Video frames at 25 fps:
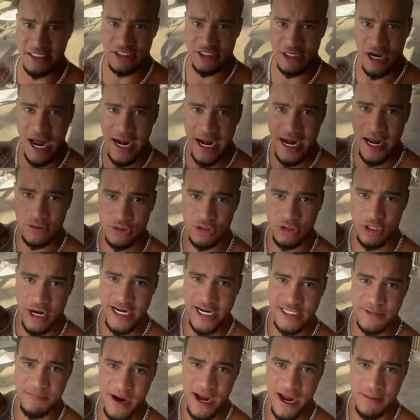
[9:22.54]
so this guy now
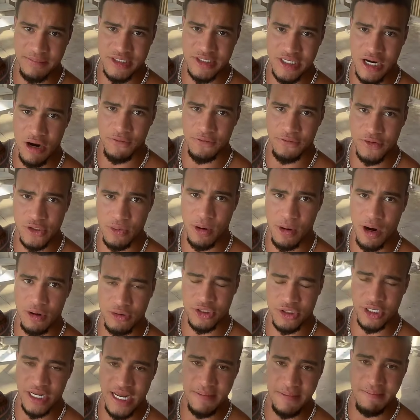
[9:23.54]
trades by himself as
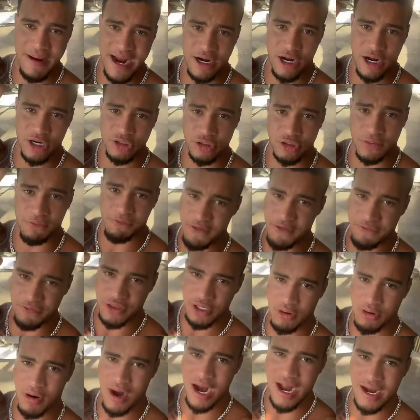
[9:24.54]
well. So he made
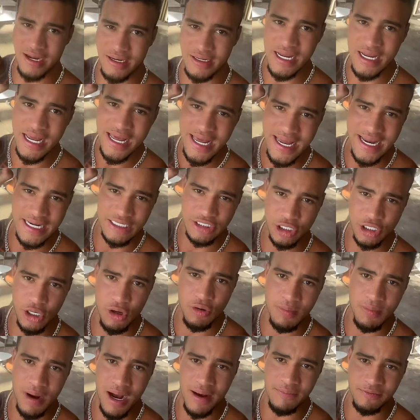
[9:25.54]
150 grand in
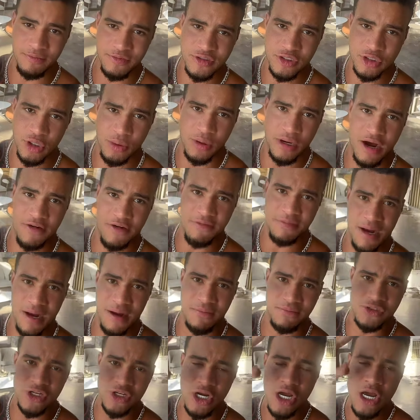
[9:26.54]
two months, two and a half
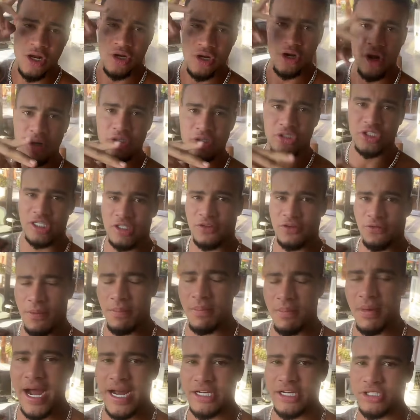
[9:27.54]
months, not just
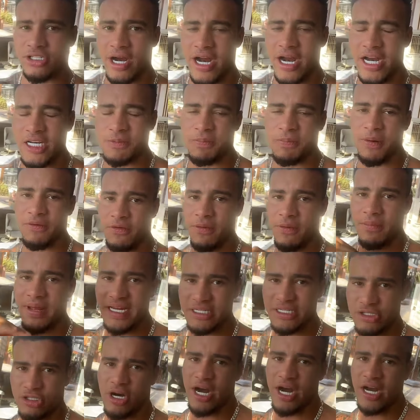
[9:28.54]
from my trades, but from
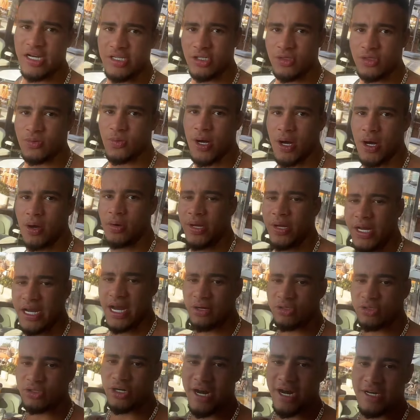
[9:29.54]
his trades as well. He
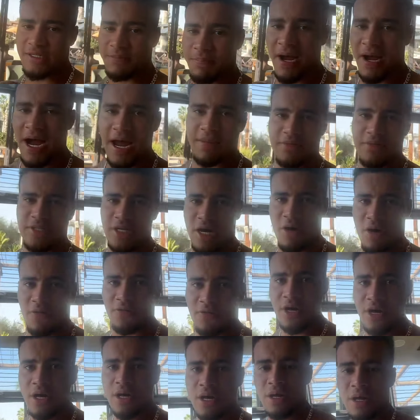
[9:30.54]
now trades by
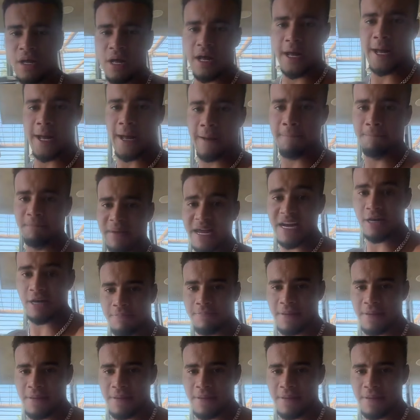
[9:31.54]
himself um,